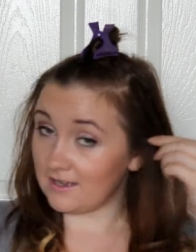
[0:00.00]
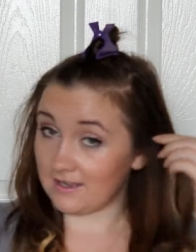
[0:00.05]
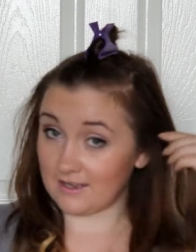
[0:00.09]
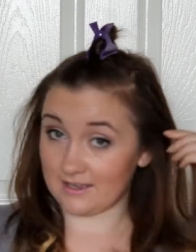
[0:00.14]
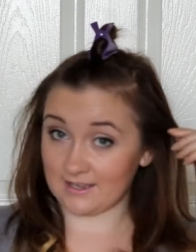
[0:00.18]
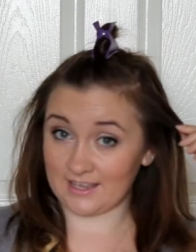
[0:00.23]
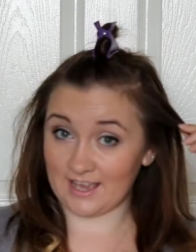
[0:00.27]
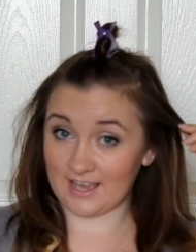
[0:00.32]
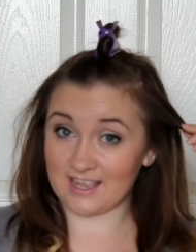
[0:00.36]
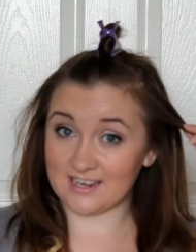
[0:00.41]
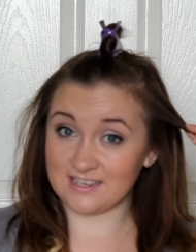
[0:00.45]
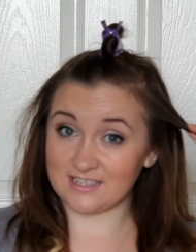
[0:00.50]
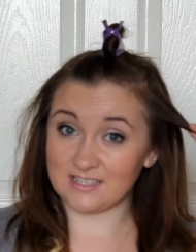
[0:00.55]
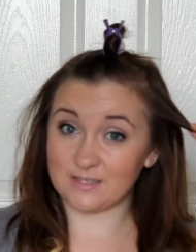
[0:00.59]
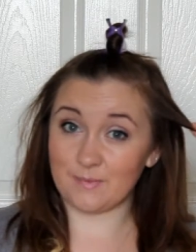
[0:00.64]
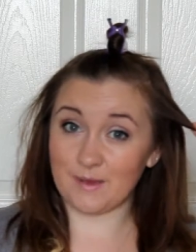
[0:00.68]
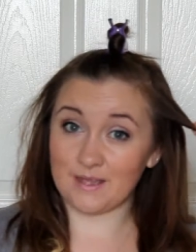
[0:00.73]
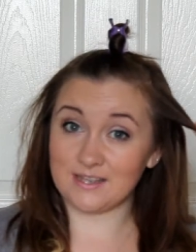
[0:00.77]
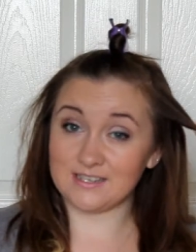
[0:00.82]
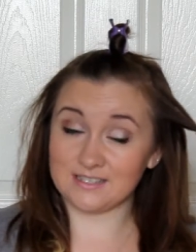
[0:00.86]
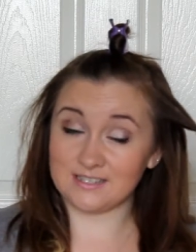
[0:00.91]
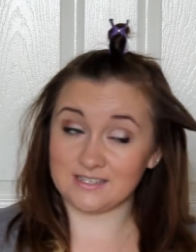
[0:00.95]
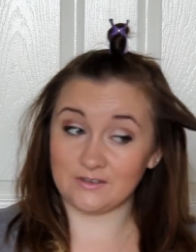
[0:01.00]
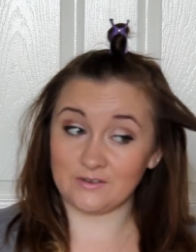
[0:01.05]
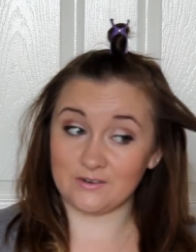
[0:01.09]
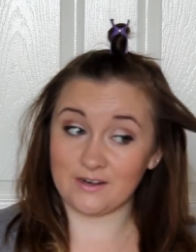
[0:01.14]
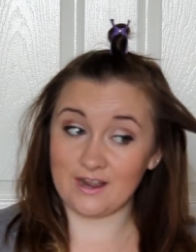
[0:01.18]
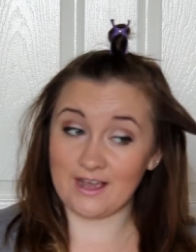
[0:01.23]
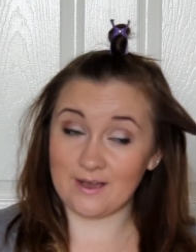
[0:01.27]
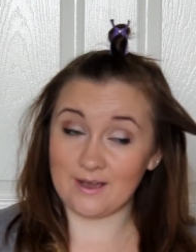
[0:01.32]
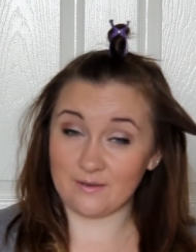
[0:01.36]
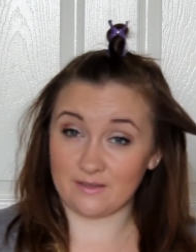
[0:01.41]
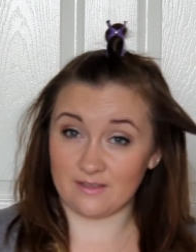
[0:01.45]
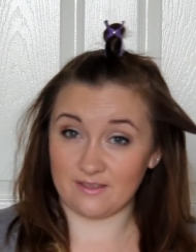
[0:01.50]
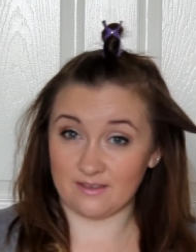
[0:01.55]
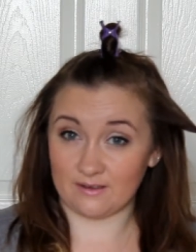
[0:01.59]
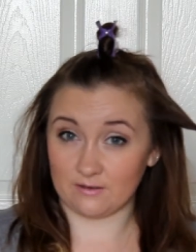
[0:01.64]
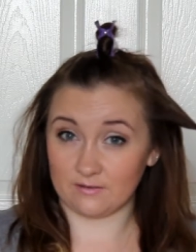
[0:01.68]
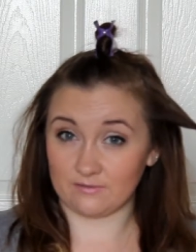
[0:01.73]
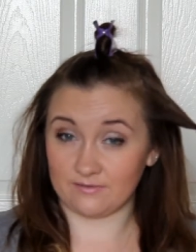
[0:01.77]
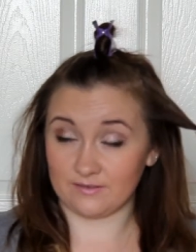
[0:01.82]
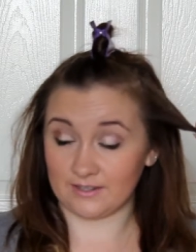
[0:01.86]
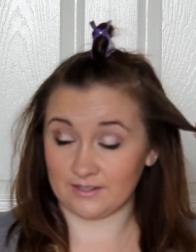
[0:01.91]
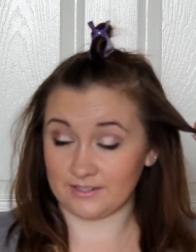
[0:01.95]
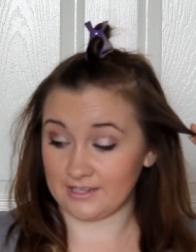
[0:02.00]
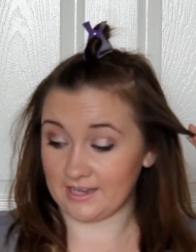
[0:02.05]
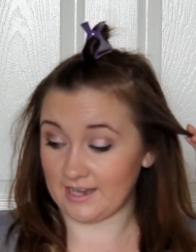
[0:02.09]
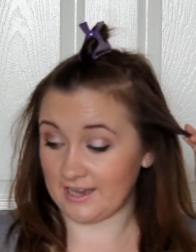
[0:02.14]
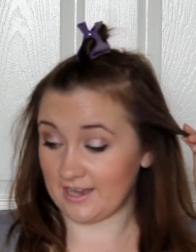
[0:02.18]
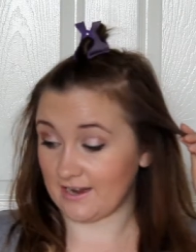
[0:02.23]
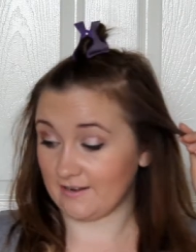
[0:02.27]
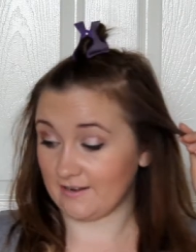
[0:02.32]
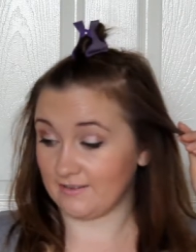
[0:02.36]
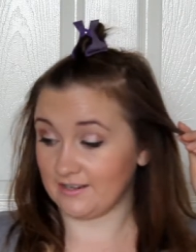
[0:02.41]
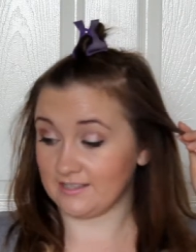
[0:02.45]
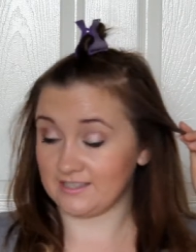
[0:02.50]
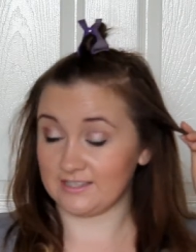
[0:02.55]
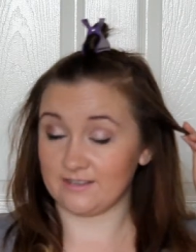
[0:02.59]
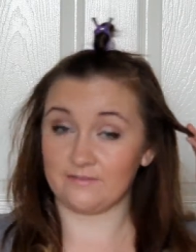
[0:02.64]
depending on how thick or fine your hair is.